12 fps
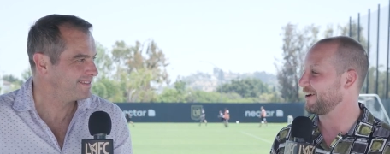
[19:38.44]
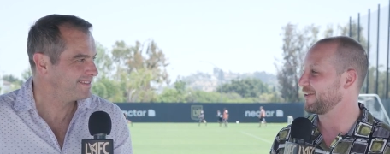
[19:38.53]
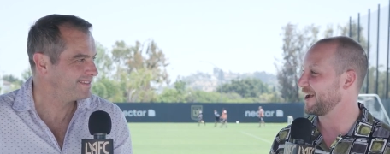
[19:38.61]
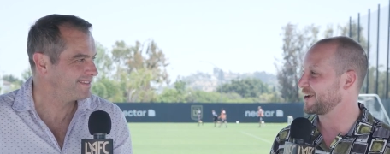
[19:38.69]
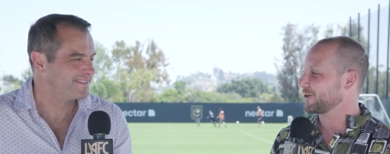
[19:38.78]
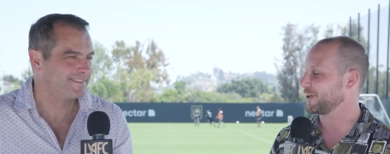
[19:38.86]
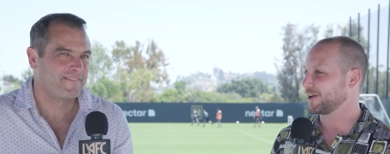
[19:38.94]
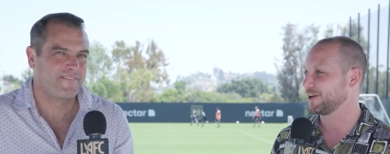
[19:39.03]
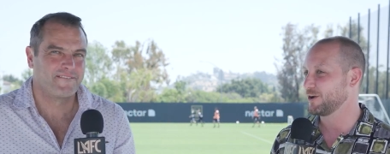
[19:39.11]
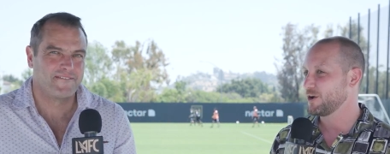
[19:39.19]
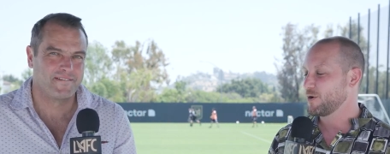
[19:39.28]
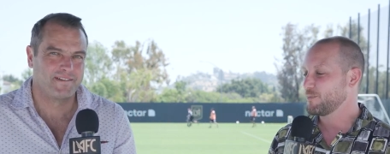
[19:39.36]
Speaker 1: all that, you're like,
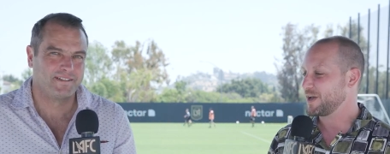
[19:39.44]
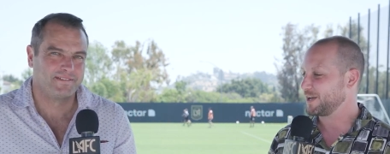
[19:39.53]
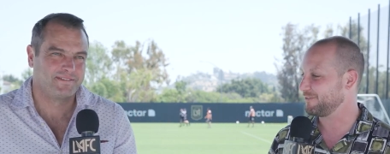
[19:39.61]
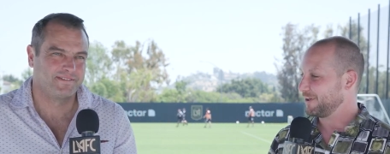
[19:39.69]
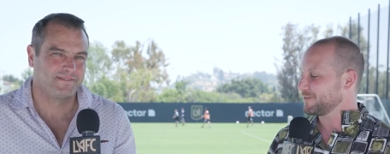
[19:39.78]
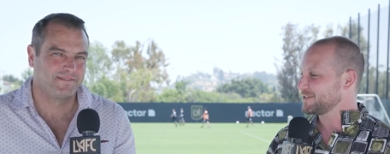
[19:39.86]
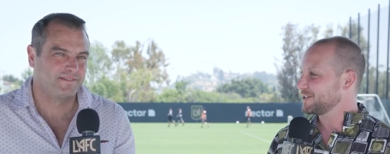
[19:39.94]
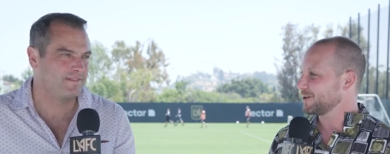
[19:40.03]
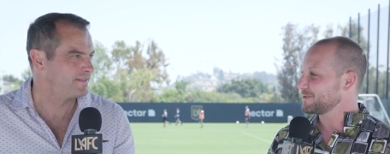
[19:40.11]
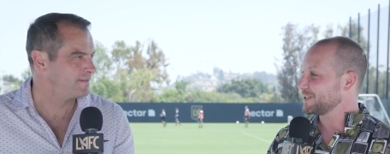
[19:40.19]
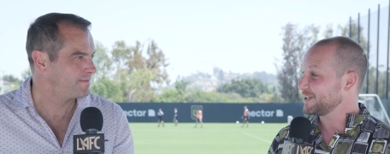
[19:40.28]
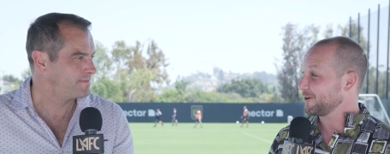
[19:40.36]
man, if LAFC
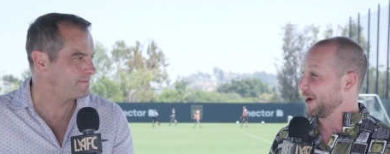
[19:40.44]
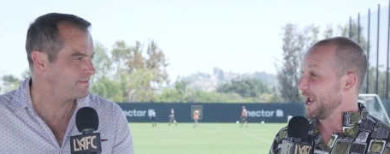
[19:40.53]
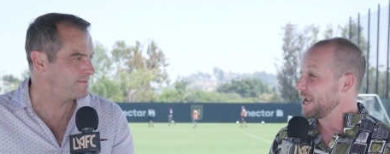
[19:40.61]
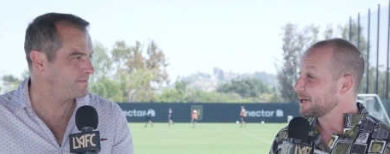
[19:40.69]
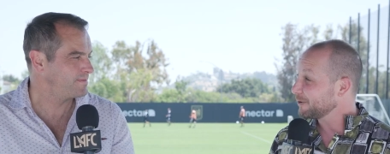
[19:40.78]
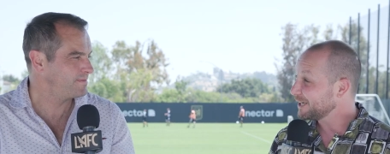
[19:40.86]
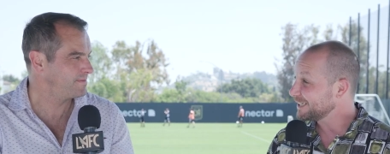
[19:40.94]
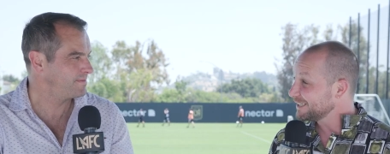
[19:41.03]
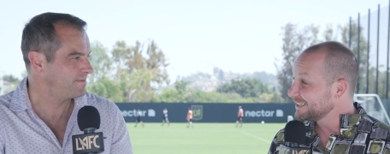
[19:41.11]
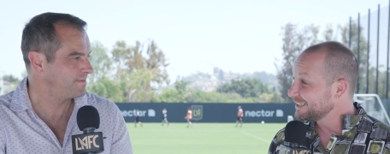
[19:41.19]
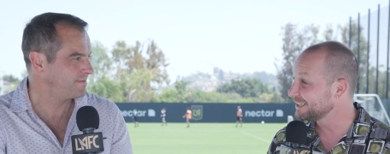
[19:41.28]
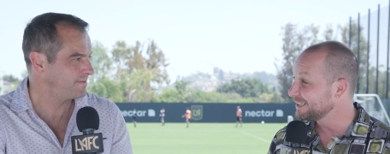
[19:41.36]
comes in here angry,
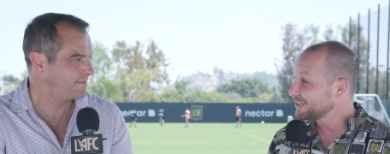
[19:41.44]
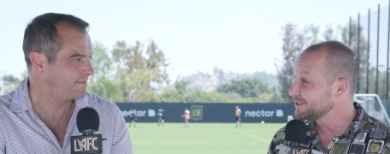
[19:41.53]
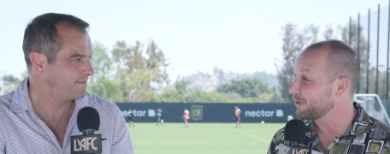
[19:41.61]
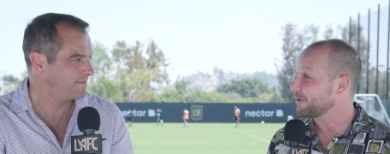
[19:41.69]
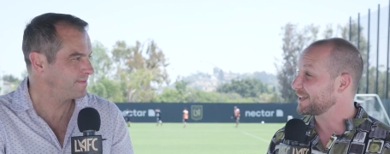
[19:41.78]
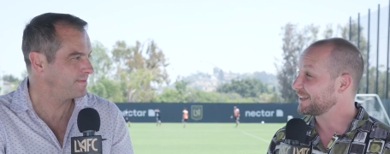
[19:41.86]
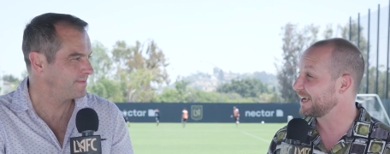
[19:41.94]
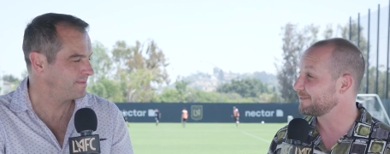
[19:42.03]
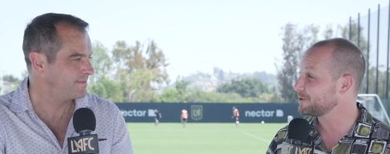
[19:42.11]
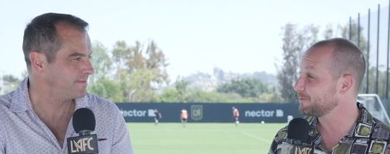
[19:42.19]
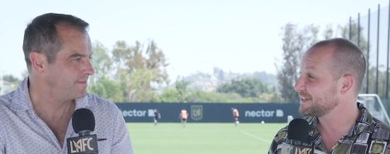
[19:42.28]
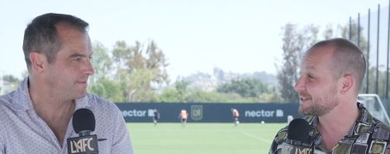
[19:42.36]
knowing that they
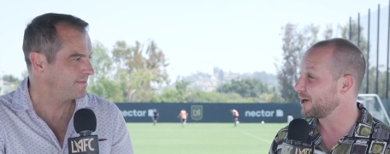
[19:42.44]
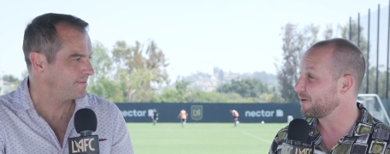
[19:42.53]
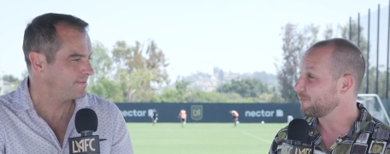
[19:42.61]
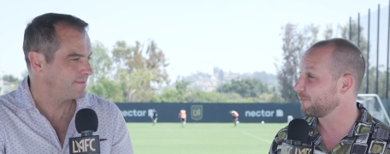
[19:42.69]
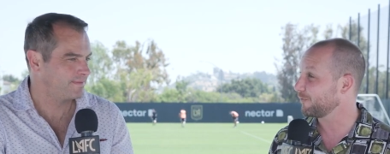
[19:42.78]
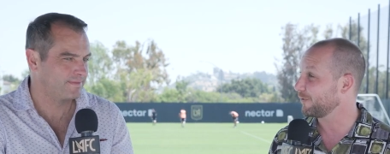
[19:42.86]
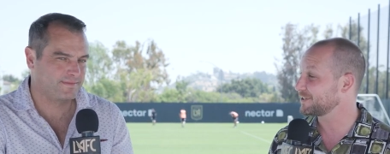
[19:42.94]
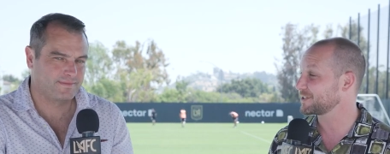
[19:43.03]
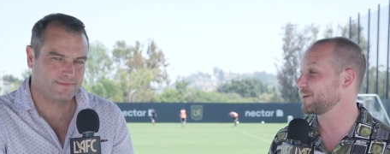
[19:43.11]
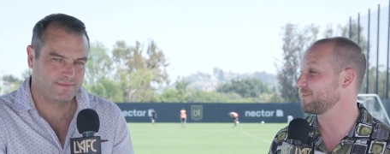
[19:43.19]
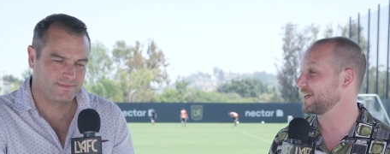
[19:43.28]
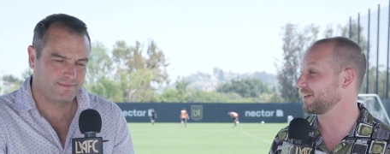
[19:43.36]
have 2 weeks off, it's
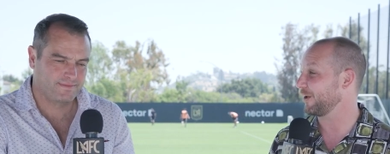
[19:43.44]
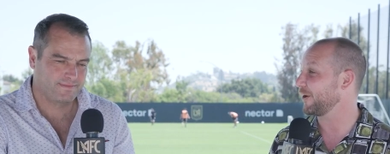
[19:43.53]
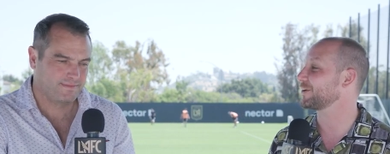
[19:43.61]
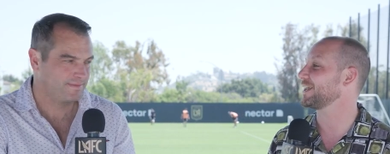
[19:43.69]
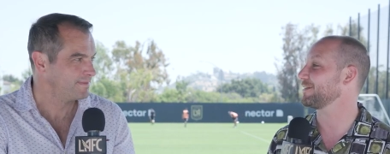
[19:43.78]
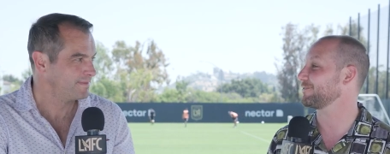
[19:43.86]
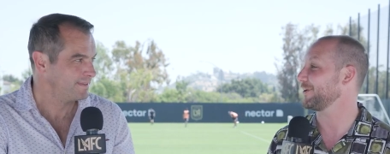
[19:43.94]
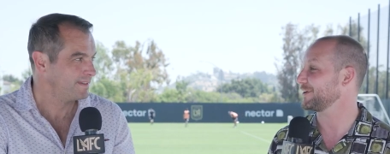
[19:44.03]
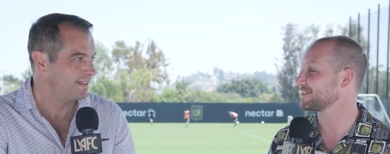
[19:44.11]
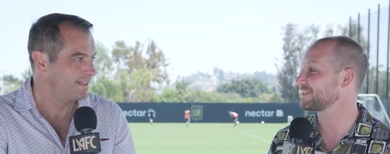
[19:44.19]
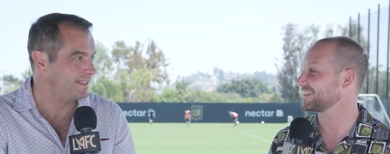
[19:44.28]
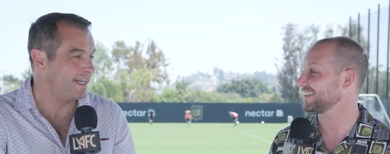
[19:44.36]
going to be a long day for
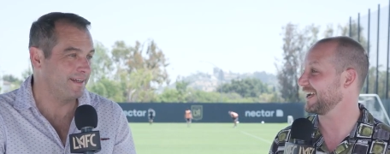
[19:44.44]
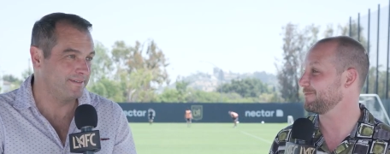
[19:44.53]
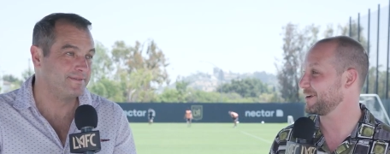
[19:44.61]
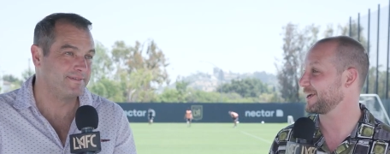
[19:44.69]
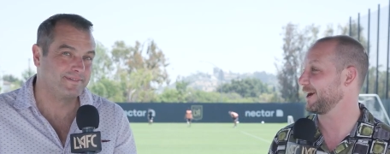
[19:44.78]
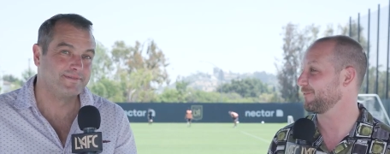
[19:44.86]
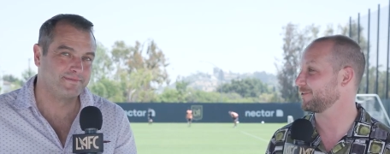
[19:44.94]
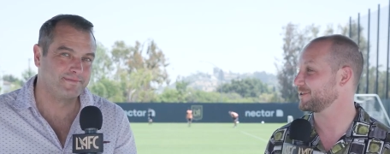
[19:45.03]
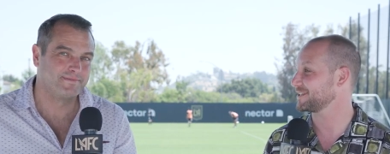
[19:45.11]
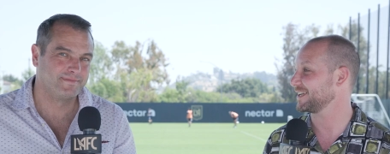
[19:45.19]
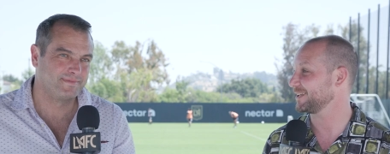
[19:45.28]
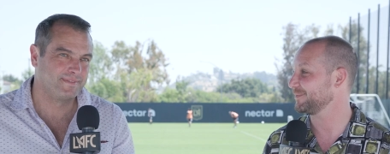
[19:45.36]
us
Speaker 2: at Bank
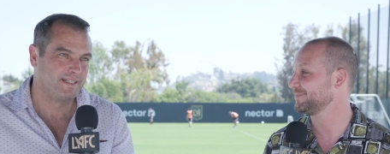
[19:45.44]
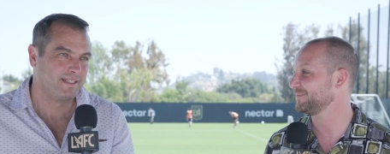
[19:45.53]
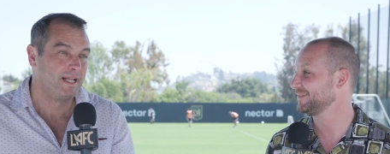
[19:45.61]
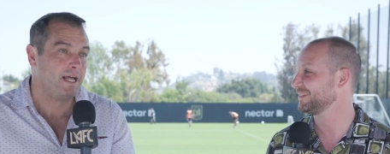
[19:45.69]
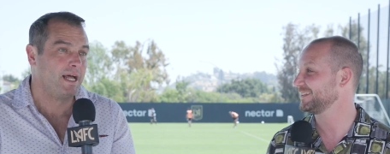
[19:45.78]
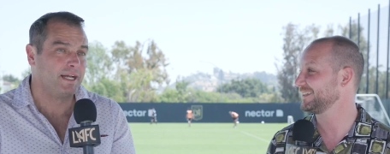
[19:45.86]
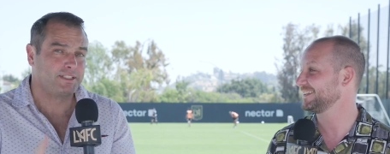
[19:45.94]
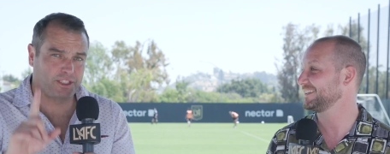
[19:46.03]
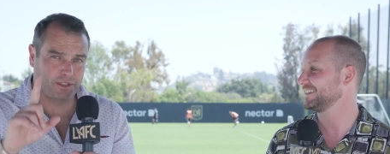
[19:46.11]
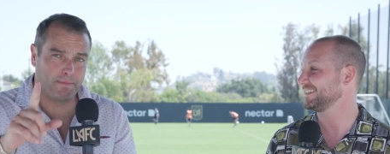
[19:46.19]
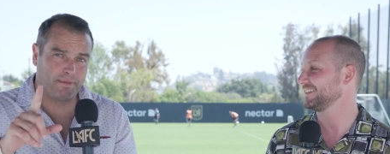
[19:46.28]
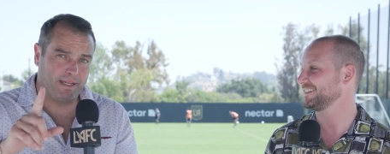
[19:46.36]
California Stadium.
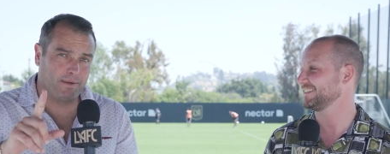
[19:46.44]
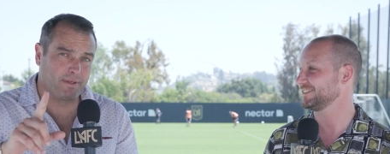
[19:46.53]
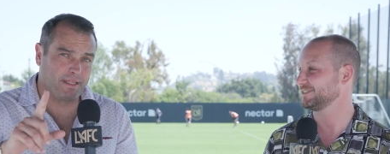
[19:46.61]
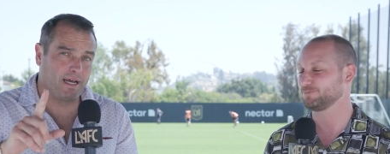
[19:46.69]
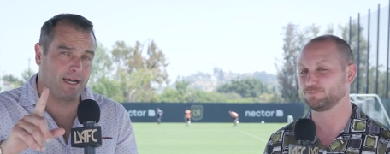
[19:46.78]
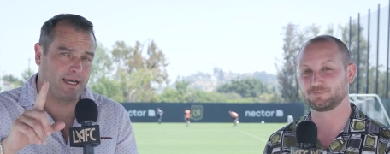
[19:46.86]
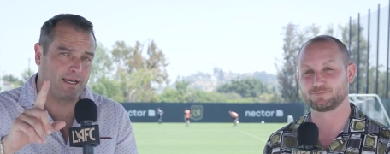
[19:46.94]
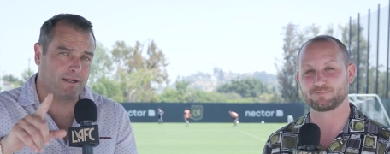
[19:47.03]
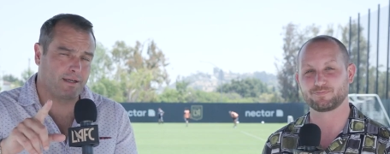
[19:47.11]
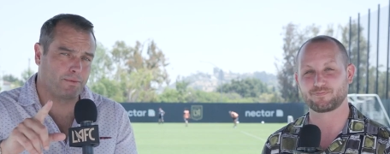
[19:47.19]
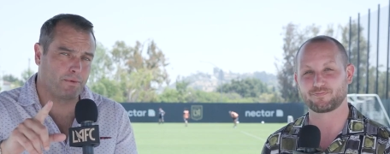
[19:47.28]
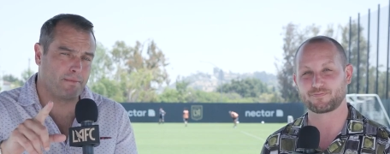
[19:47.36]
Just something with a
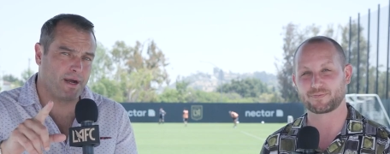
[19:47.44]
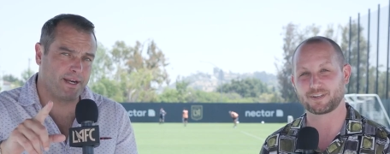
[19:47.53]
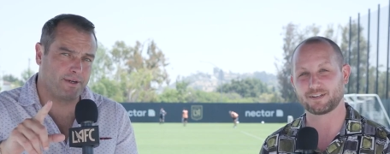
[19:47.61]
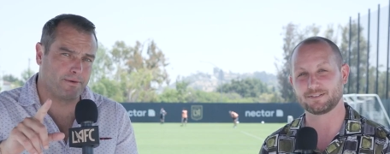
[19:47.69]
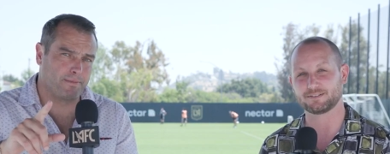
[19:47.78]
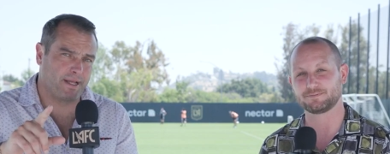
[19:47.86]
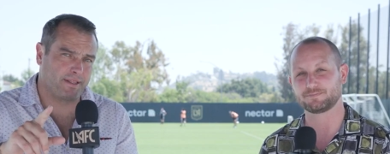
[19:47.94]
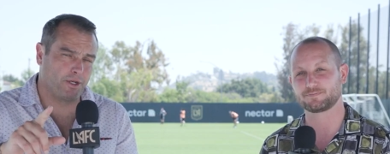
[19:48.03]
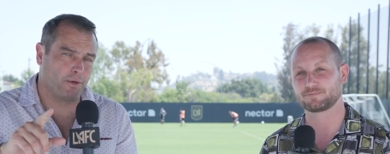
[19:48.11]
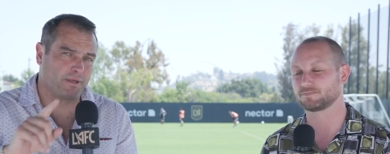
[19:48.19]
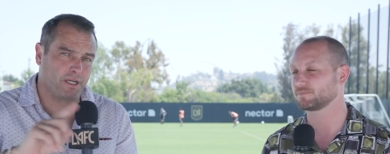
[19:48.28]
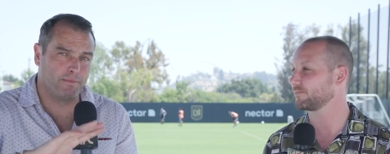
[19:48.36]
reminder about
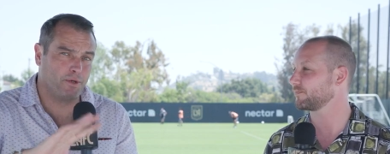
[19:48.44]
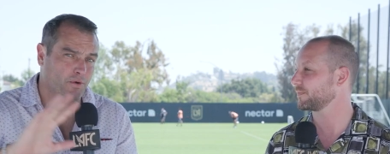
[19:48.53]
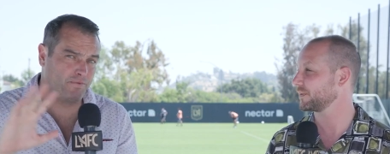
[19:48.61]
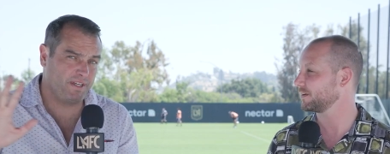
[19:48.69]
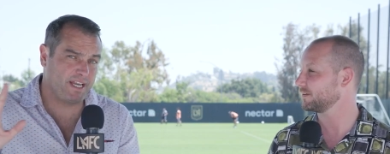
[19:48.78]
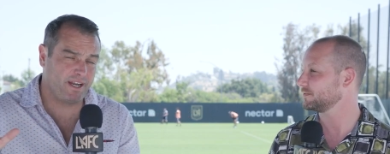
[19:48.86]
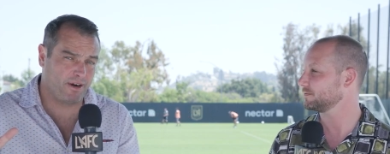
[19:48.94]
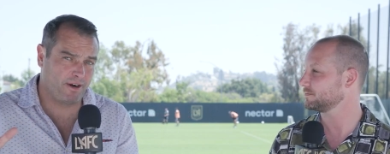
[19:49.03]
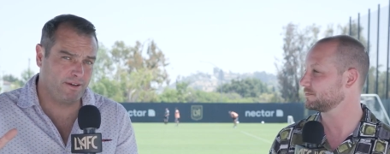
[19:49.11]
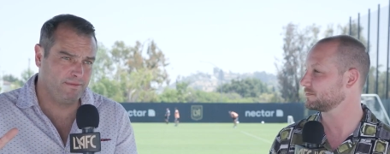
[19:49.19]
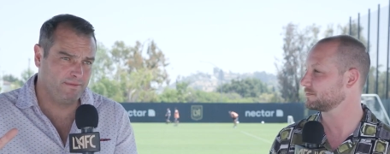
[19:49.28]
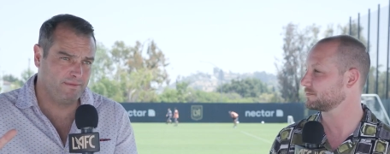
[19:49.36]
the Open Cup, no VAR,